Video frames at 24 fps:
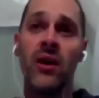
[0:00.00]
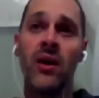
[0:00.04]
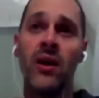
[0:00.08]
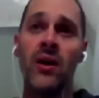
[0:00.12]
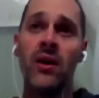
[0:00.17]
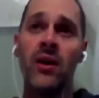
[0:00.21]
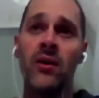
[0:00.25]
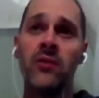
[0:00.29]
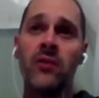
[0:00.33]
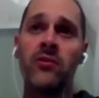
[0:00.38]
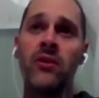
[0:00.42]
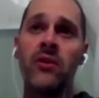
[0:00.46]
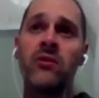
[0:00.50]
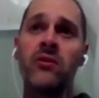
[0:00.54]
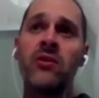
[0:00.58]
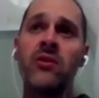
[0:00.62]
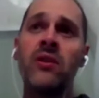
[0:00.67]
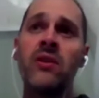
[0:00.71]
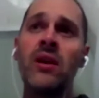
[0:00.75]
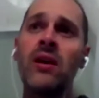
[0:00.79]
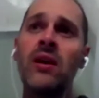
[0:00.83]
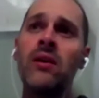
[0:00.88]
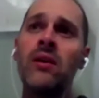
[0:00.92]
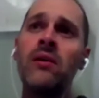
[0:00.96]
So it's an
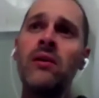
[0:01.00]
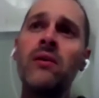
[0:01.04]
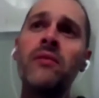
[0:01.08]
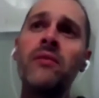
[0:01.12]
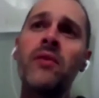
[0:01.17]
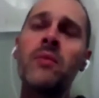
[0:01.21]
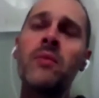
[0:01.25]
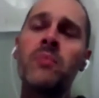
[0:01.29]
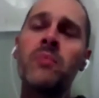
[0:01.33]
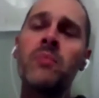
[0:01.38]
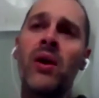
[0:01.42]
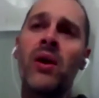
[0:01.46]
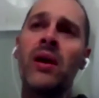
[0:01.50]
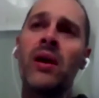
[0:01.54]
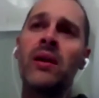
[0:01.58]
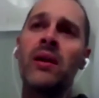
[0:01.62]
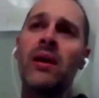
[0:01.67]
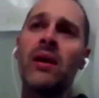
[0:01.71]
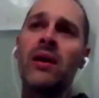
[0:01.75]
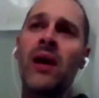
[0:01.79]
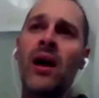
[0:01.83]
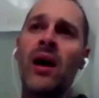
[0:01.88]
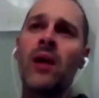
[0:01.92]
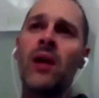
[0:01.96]
area of the brain that
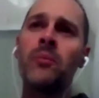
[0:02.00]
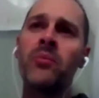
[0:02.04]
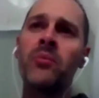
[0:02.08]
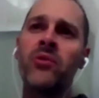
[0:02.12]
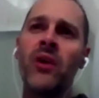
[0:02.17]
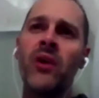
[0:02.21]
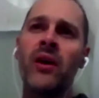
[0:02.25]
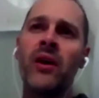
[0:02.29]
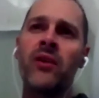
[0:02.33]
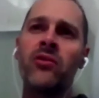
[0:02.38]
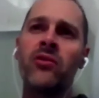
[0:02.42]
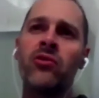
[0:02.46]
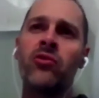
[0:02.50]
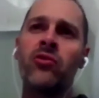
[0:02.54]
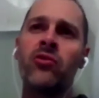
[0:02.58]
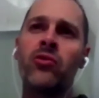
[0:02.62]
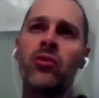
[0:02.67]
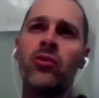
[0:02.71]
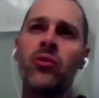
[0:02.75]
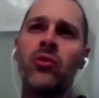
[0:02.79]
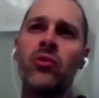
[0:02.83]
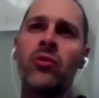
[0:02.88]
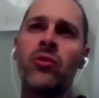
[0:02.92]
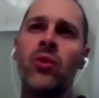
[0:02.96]
helps us
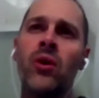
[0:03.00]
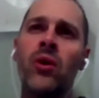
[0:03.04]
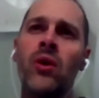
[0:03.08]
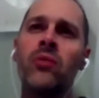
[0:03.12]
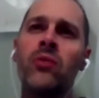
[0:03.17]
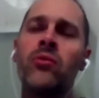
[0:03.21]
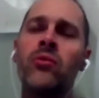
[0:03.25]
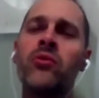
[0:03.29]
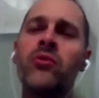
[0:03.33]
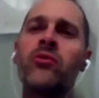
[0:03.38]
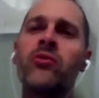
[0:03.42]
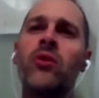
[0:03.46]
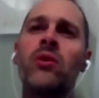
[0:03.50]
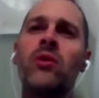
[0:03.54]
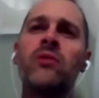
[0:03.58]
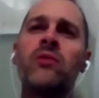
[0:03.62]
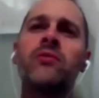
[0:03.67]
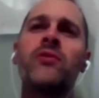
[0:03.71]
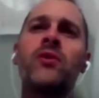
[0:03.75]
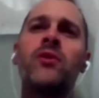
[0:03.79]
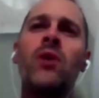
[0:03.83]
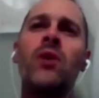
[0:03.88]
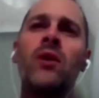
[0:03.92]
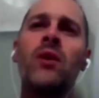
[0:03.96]
to resolve
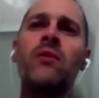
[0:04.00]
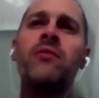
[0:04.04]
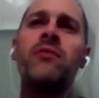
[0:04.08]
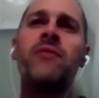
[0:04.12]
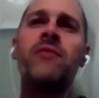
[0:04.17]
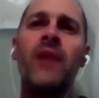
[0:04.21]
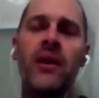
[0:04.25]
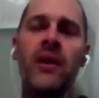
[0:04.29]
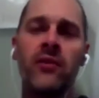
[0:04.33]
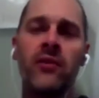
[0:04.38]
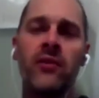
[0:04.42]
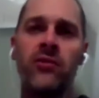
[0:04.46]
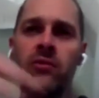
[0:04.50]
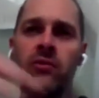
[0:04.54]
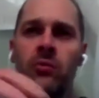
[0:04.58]
conflicts.